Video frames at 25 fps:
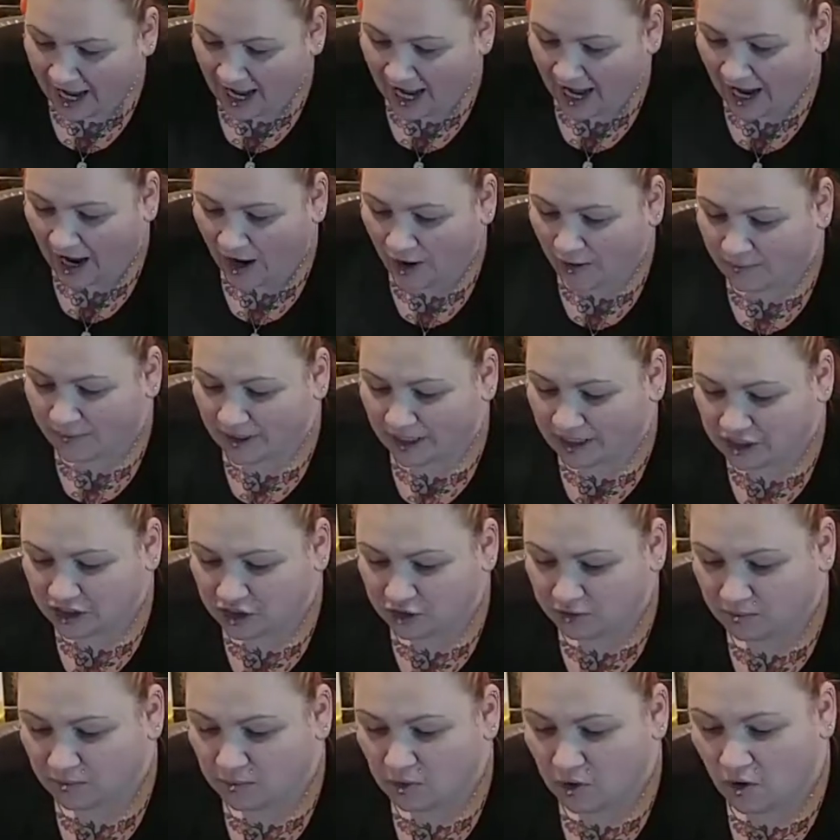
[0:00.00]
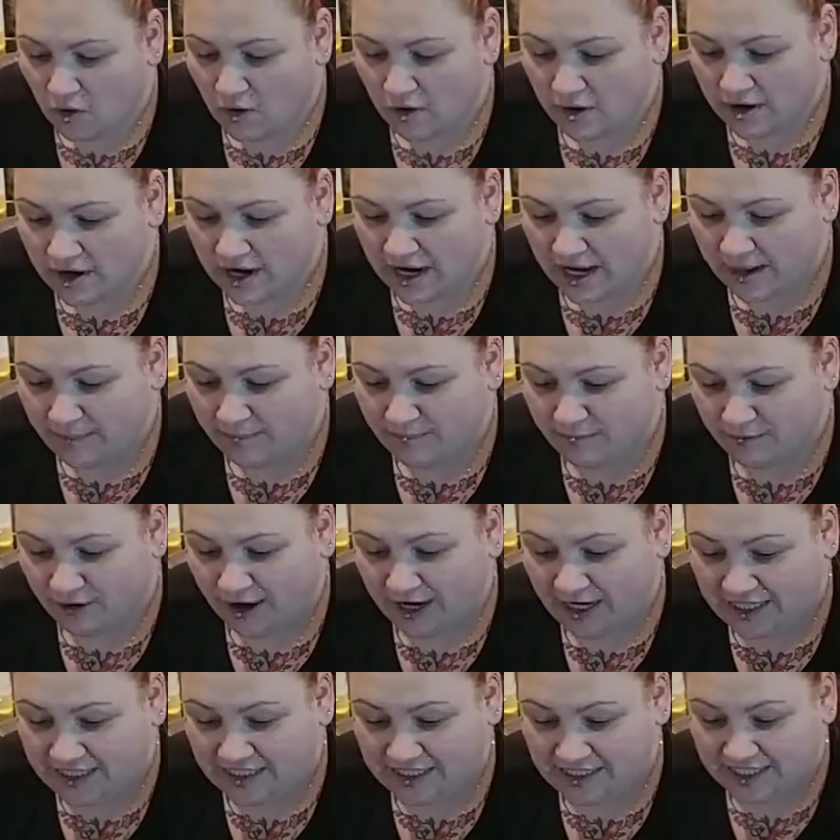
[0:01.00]
how much more it
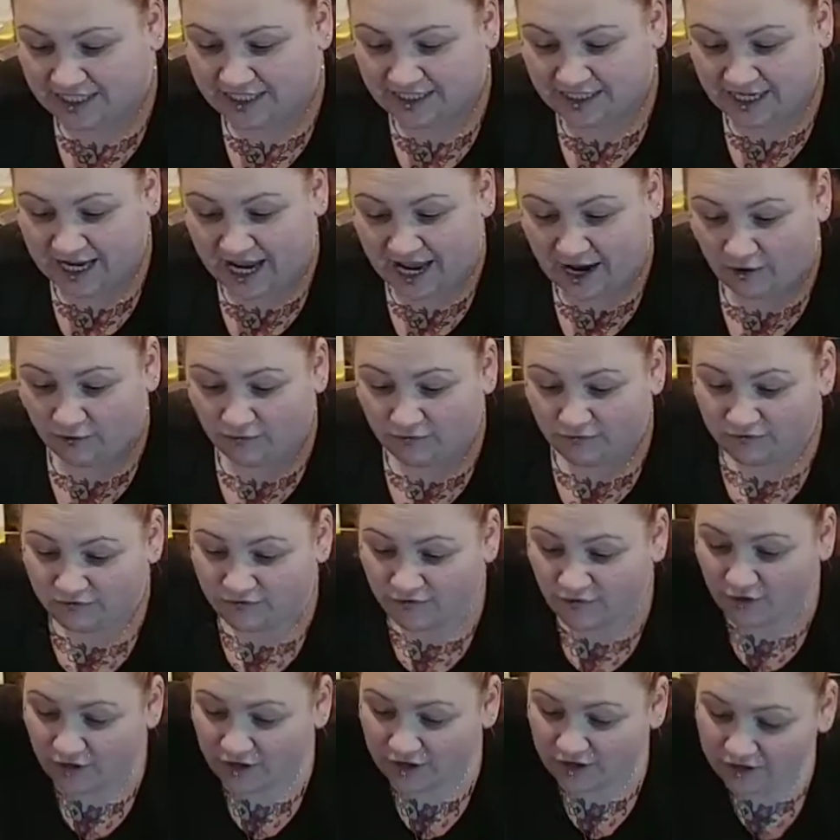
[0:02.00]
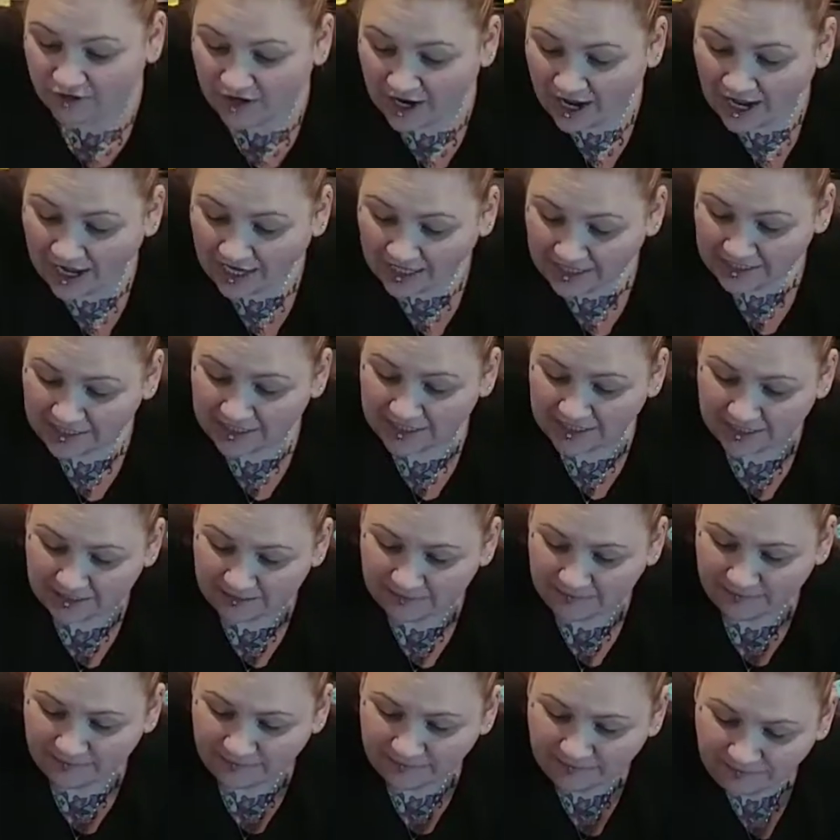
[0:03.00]
breaks it down for you guys.
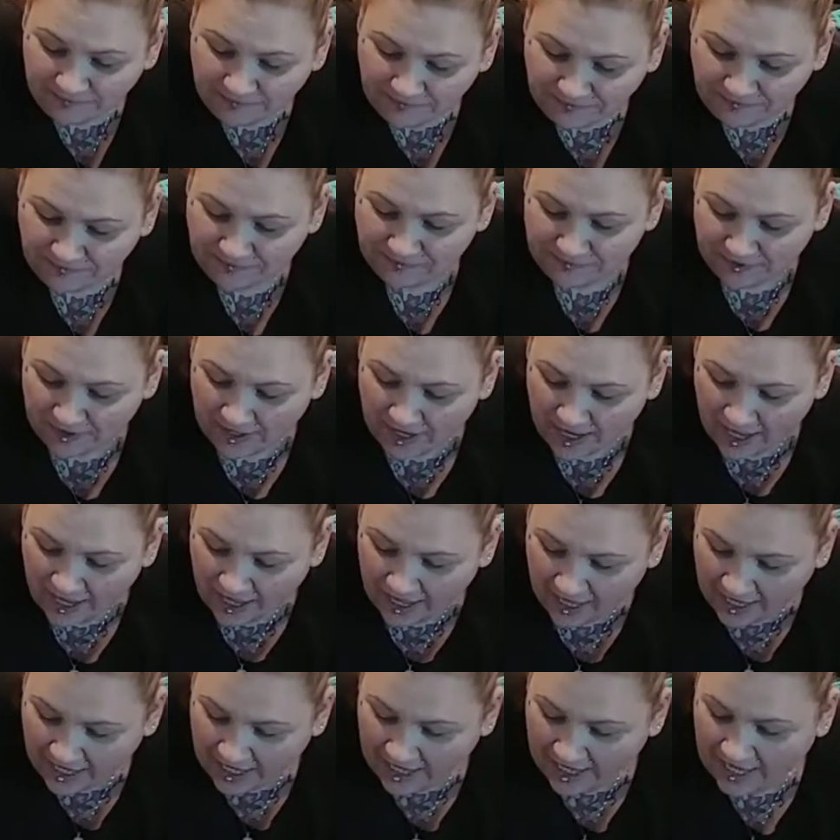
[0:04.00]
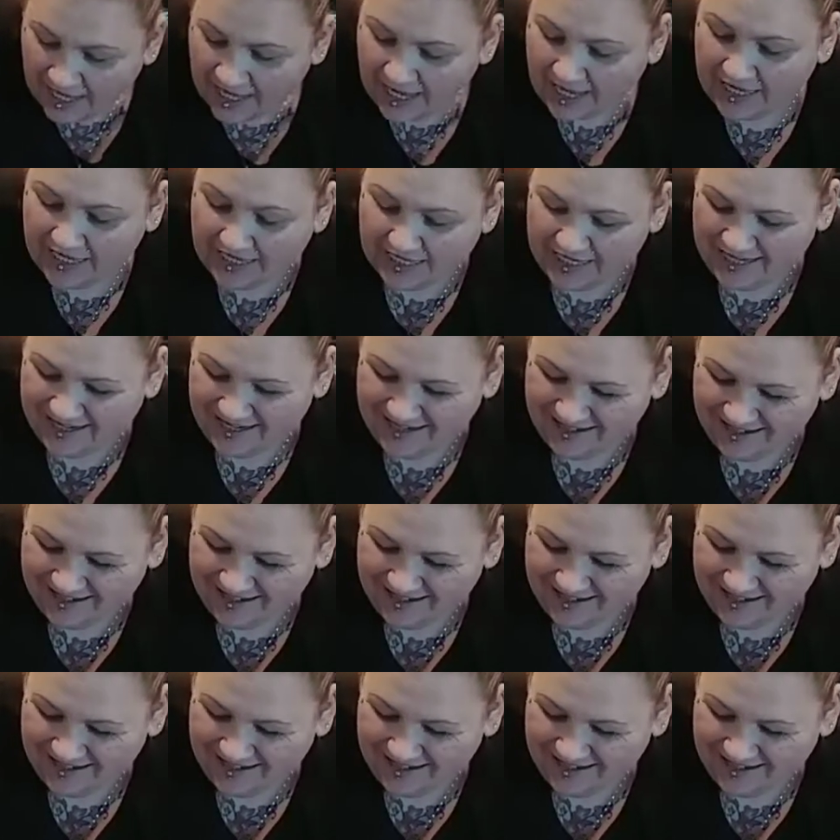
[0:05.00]
And